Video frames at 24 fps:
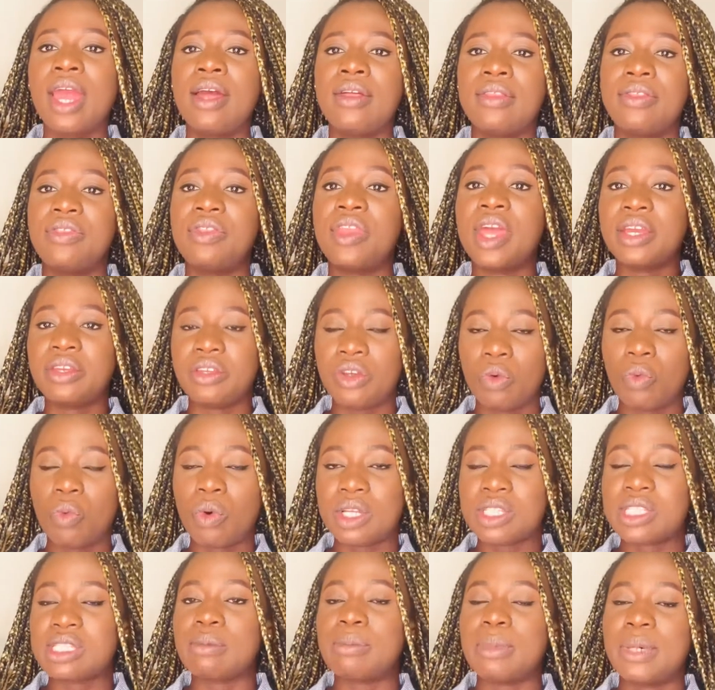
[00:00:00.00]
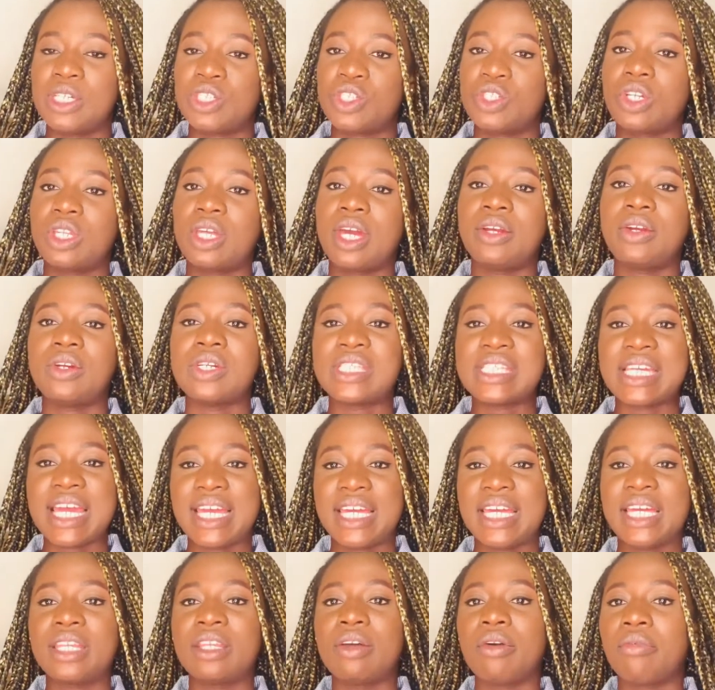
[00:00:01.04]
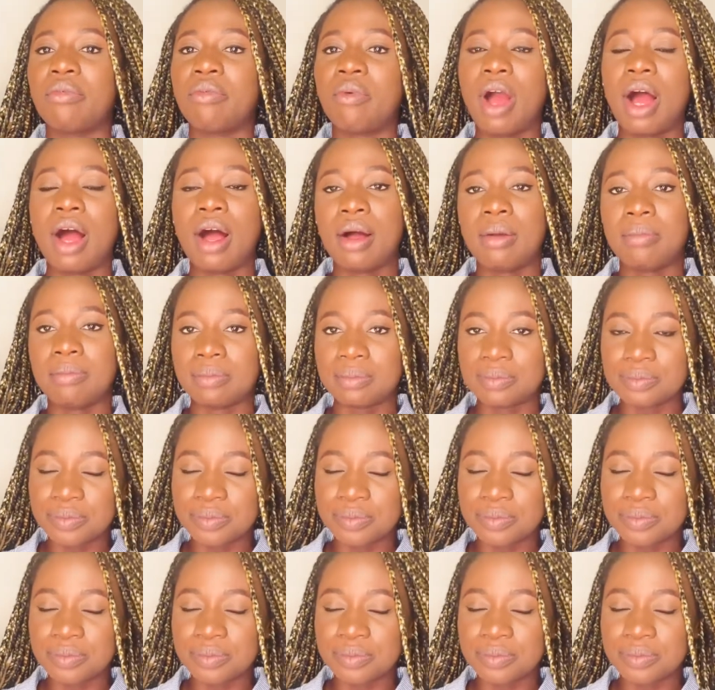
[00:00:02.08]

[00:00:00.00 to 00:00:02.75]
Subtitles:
then you want to make sure that you're taking the